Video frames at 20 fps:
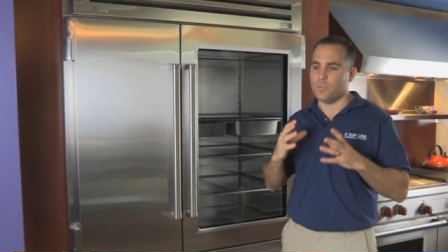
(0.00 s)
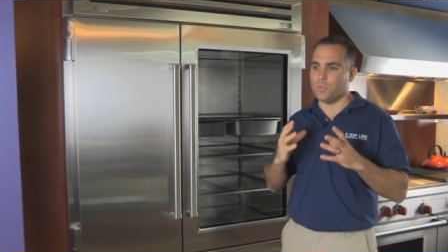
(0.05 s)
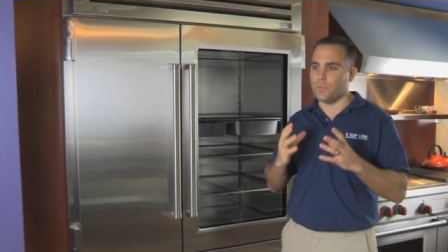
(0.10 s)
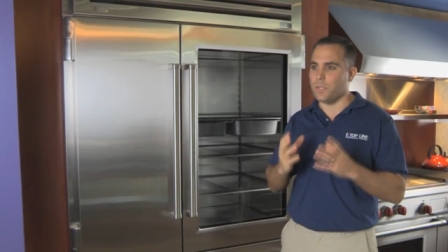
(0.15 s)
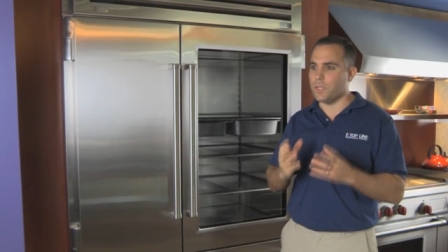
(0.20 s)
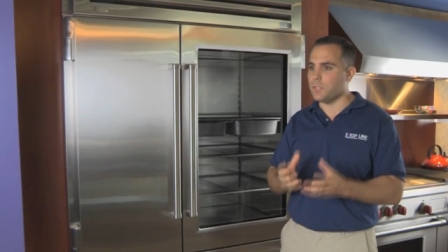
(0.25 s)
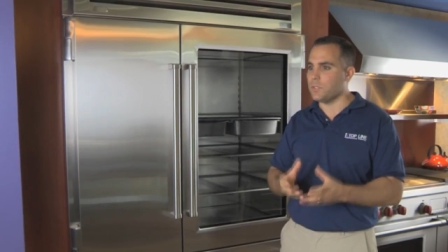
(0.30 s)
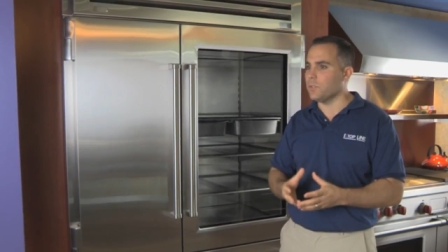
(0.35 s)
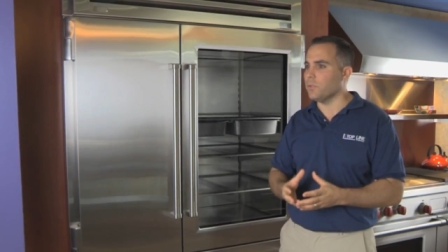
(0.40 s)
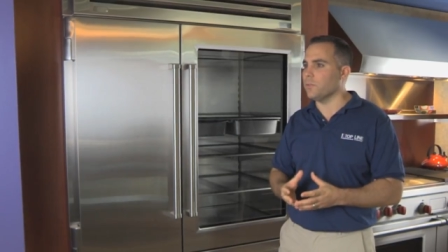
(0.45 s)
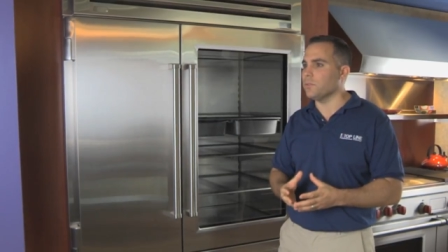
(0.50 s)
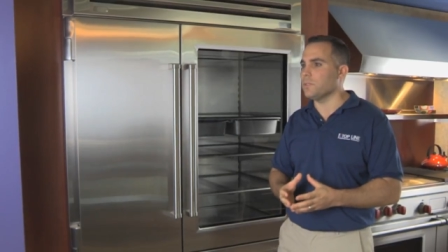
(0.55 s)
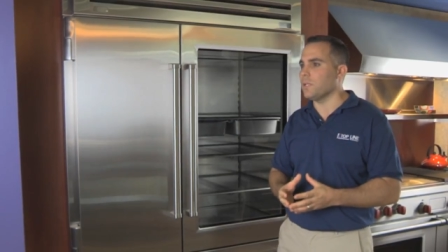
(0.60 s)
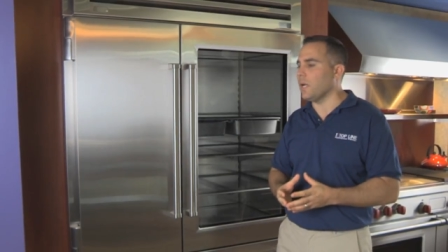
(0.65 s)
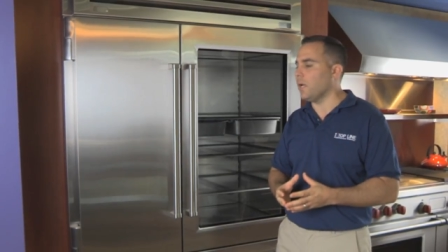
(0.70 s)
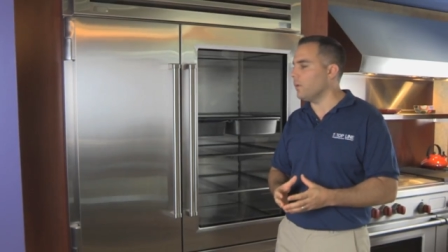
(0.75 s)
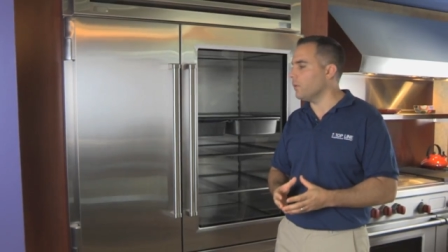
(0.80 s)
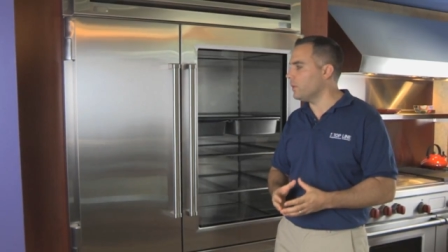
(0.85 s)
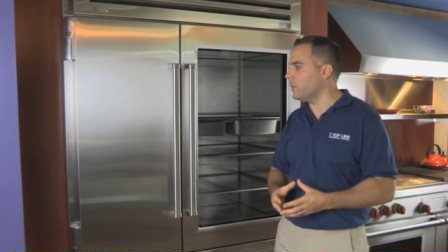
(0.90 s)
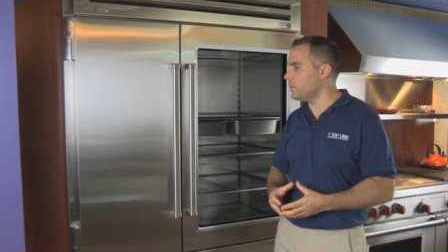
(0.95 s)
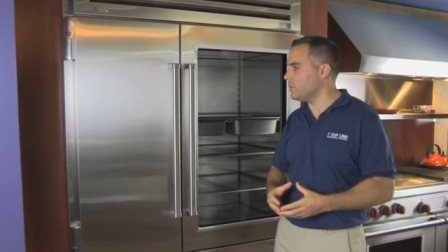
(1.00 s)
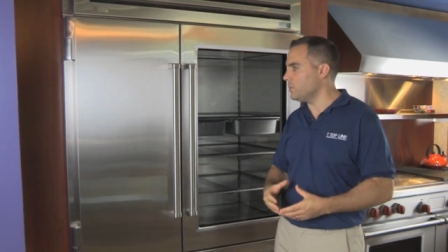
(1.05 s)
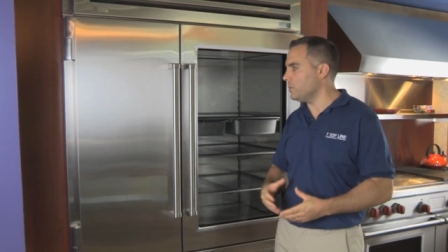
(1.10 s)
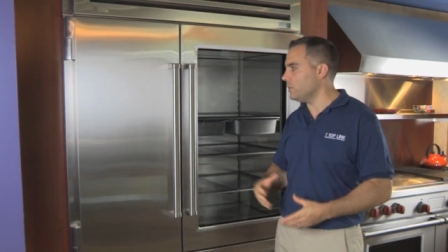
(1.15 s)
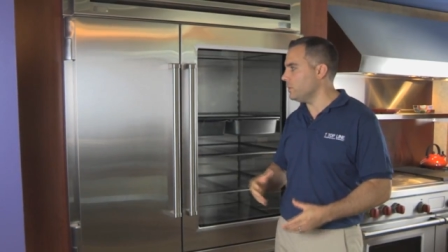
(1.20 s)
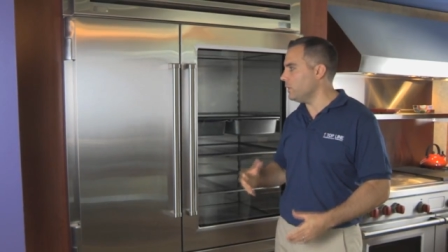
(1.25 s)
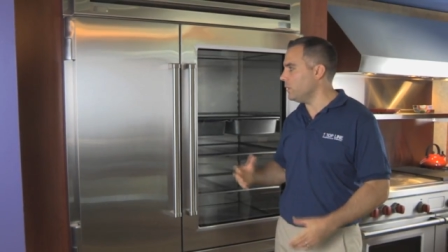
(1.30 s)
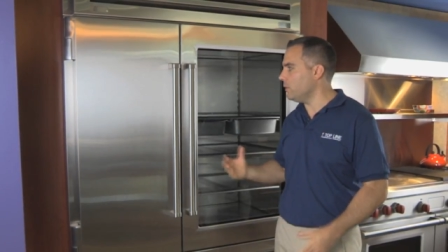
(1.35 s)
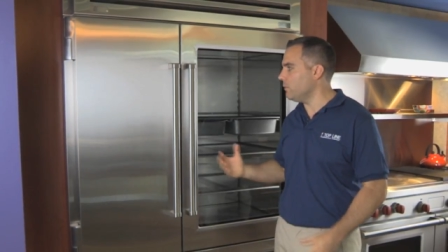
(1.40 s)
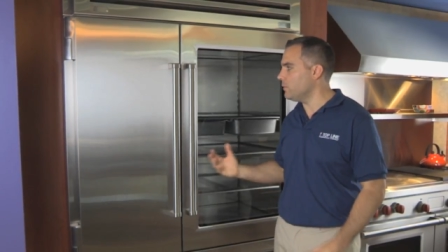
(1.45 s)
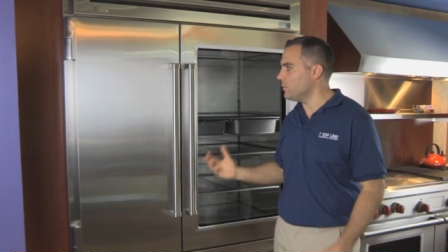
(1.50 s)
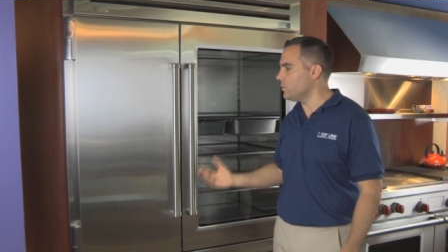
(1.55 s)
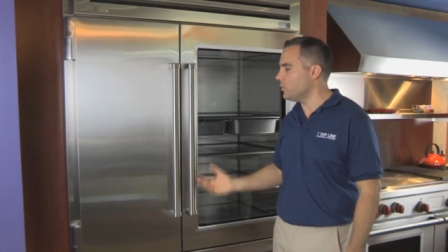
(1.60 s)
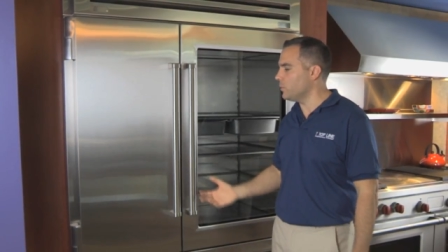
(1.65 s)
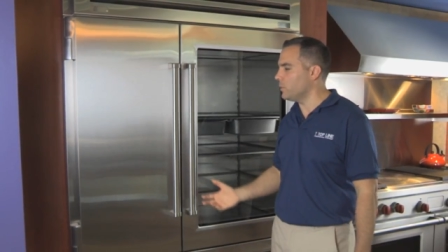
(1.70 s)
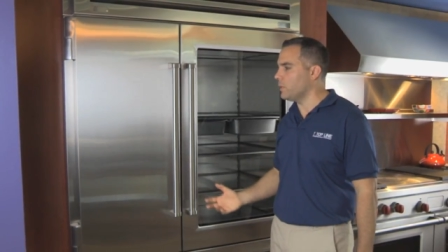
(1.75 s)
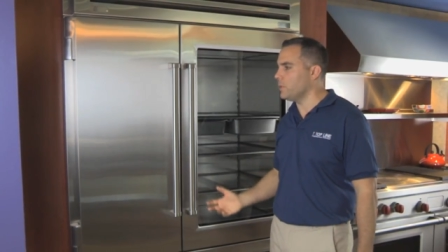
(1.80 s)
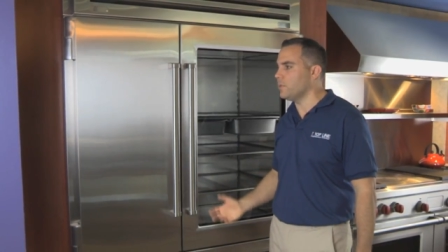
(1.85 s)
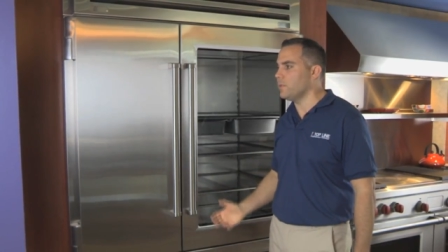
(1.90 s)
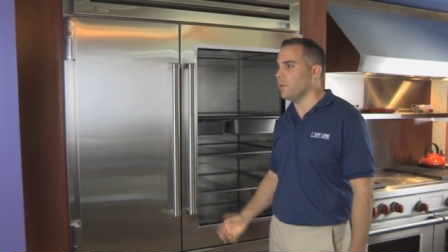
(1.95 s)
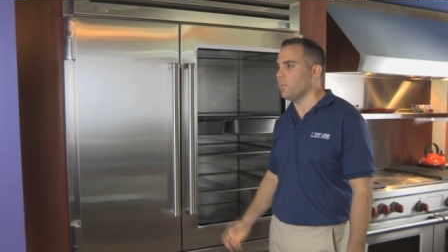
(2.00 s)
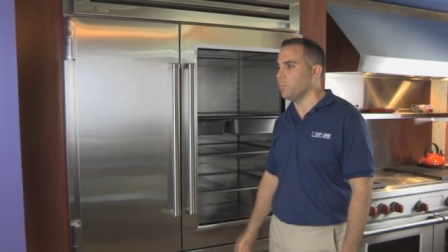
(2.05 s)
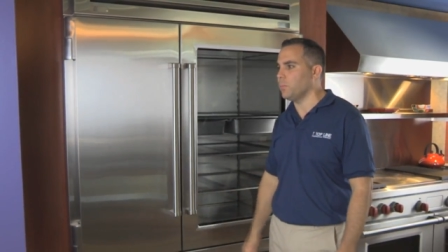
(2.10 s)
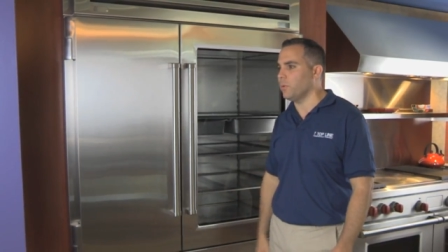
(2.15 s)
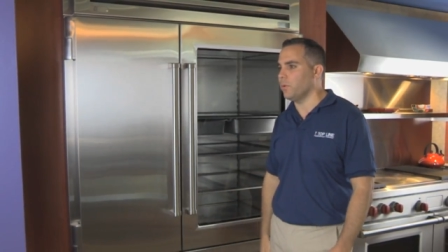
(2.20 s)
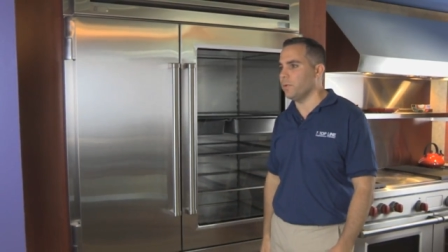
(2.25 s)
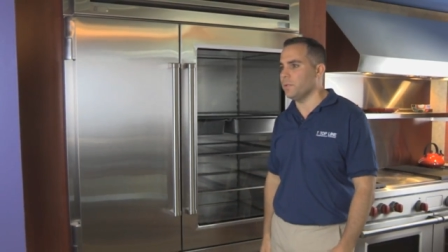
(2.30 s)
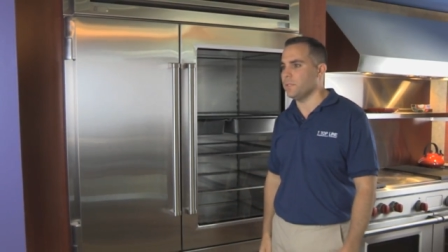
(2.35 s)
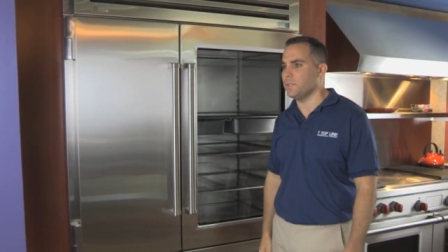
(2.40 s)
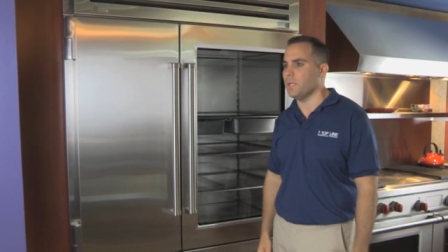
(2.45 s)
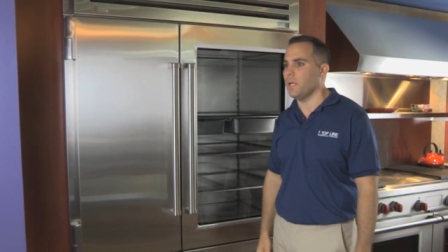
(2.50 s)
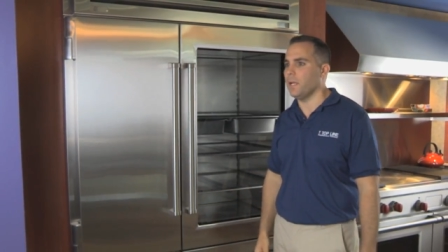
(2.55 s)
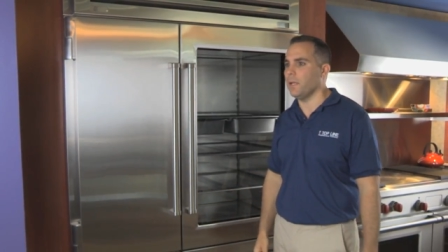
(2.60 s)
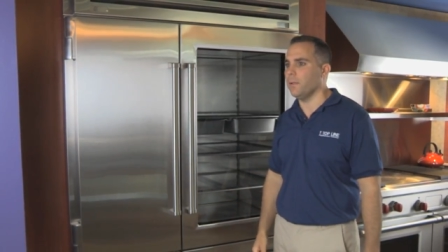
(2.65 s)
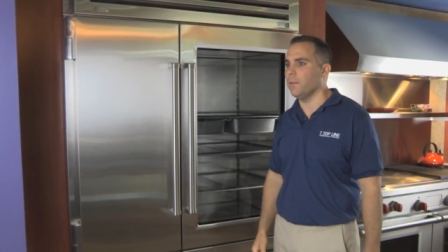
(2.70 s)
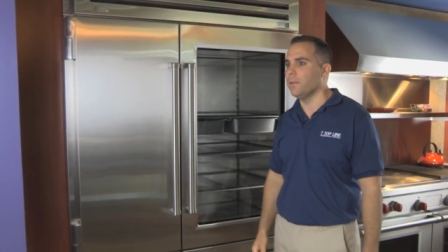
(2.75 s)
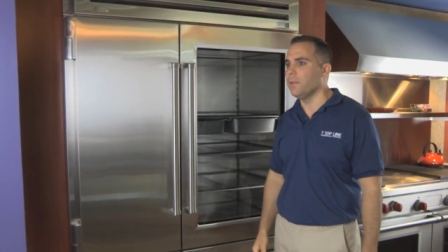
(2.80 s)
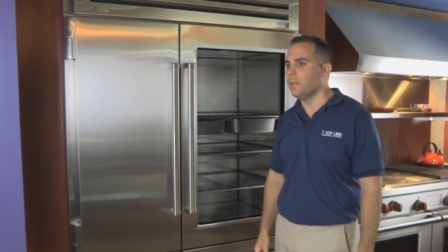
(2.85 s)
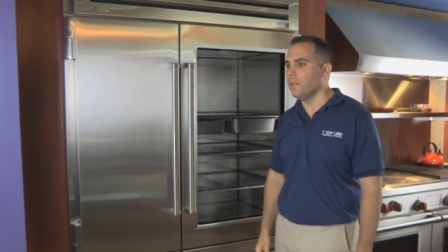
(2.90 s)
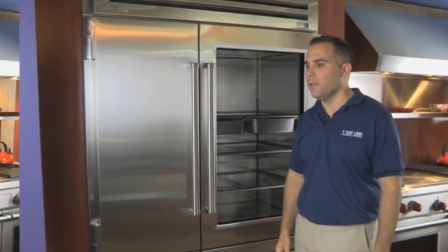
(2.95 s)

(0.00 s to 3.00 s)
traditional style kitchen, even to a contemporary style.